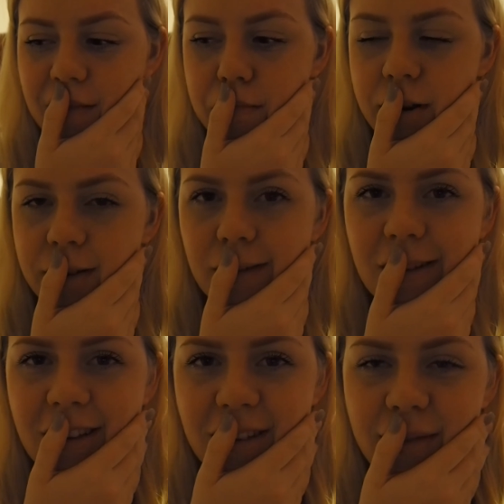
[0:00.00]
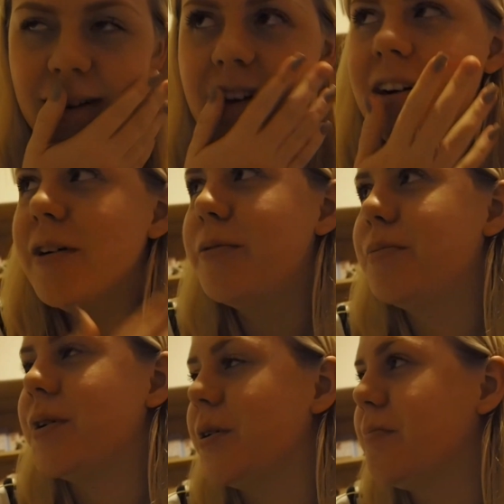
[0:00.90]
middle to the video,
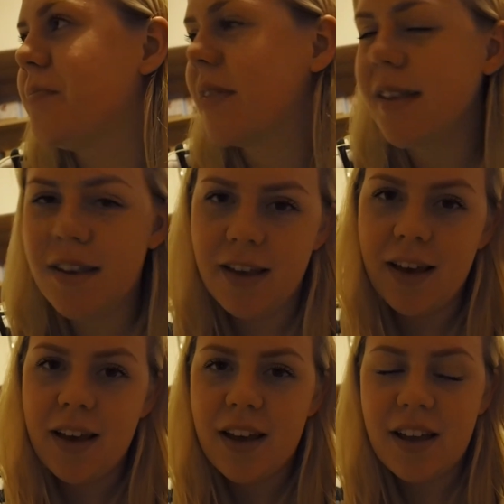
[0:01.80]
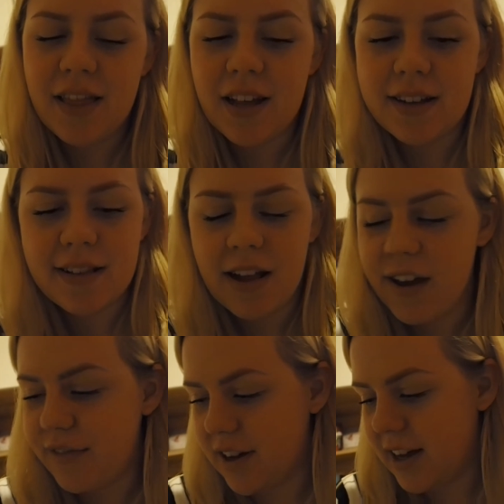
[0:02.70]
but that's
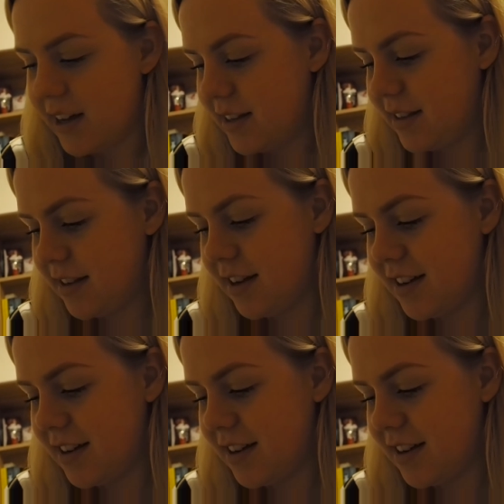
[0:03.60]
life, I guess.